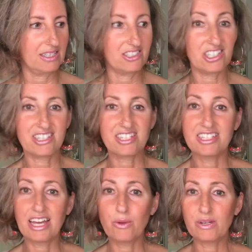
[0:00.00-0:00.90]
just
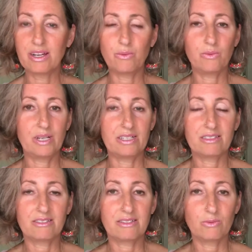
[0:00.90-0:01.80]
today when I
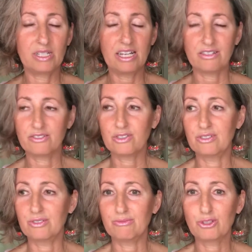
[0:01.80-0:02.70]
went out
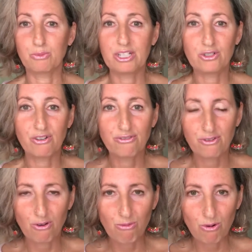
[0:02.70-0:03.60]
and took my dog for
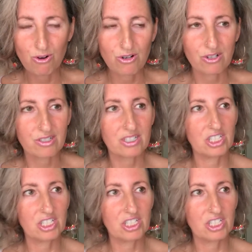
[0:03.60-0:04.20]
a walk,